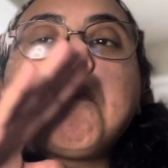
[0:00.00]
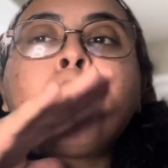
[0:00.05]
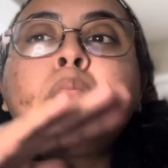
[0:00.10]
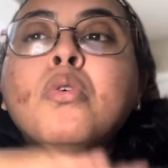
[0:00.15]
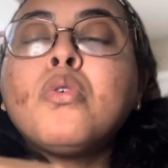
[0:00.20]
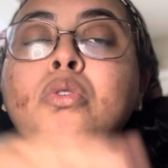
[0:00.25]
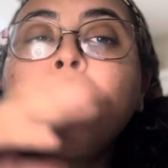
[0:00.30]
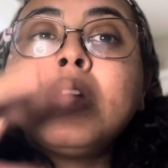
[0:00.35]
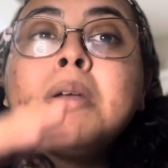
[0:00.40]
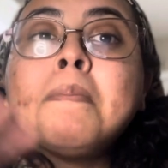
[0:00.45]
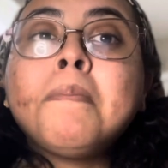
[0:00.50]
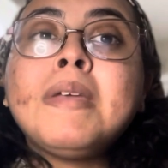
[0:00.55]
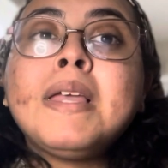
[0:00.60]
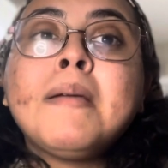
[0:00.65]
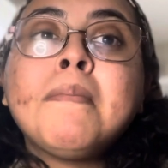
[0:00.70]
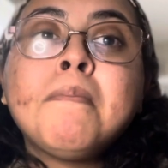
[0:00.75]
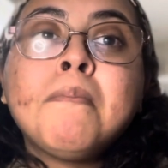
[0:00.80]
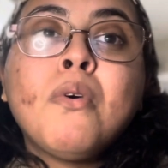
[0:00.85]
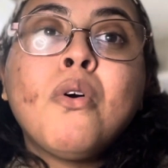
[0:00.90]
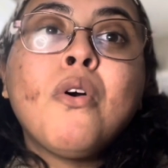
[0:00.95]
putting me
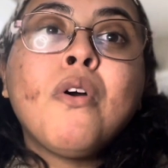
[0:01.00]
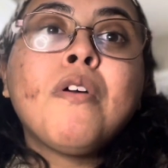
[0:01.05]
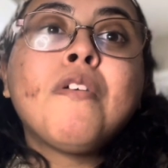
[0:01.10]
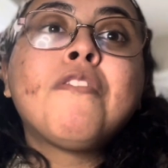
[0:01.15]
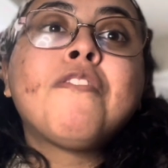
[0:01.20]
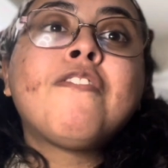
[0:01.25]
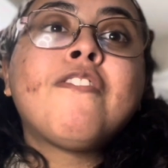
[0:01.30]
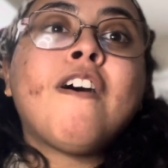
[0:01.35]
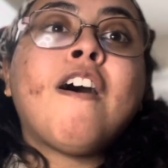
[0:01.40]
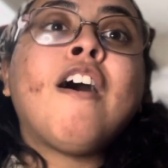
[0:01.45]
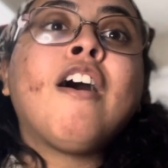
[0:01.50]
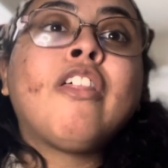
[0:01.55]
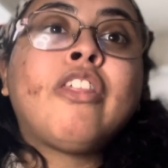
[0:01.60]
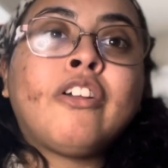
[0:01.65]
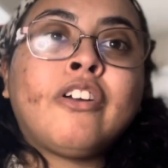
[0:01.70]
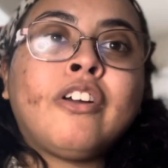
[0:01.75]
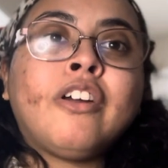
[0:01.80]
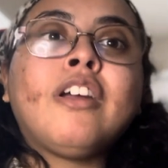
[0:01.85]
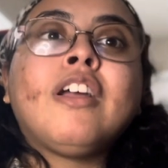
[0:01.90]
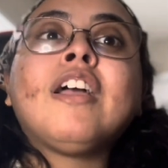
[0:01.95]
more
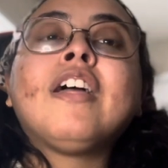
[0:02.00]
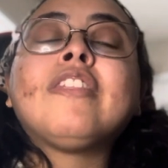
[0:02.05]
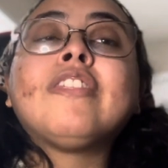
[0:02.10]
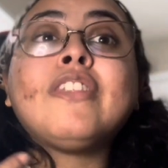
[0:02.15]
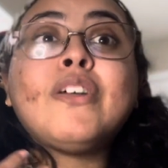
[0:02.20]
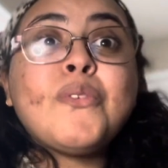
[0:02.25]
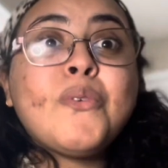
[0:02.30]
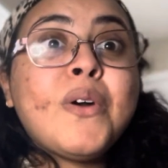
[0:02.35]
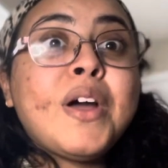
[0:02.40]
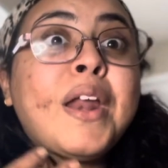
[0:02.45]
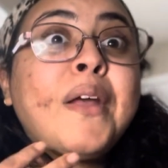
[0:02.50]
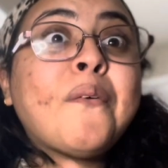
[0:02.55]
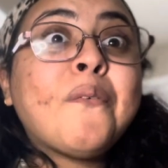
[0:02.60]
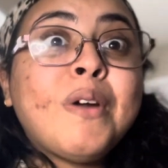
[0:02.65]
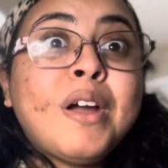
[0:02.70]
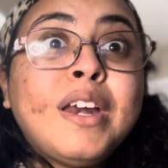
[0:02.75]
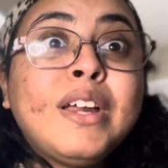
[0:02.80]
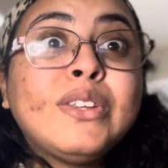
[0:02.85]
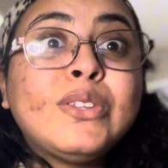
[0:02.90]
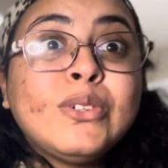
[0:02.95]
farther than what I
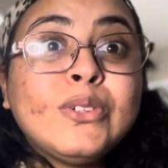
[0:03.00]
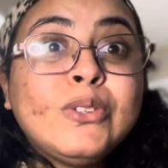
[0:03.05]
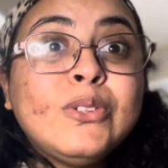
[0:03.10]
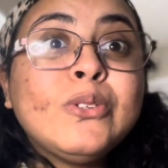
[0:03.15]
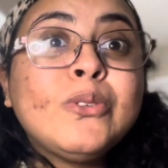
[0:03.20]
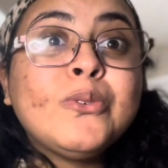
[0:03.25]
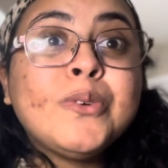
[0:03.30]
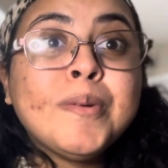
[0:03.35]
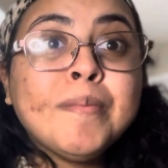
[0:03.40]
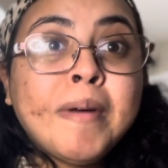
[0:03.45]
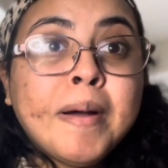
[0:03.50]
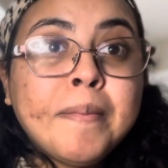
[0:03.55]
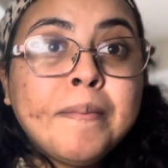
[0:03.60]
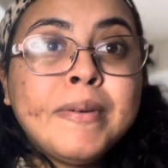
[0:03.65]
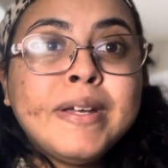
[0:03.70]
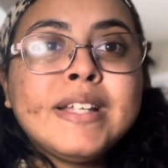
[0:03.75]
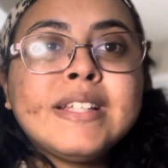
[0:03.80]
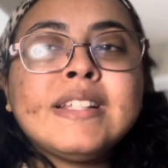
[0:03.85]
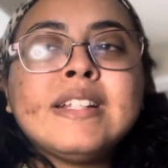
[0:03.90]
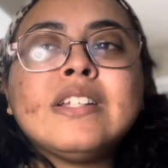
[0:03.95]
wanted to do with my
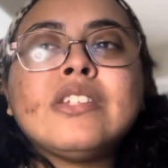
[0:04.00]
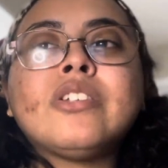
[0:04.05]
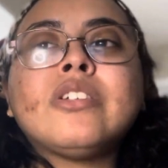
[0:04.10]
business.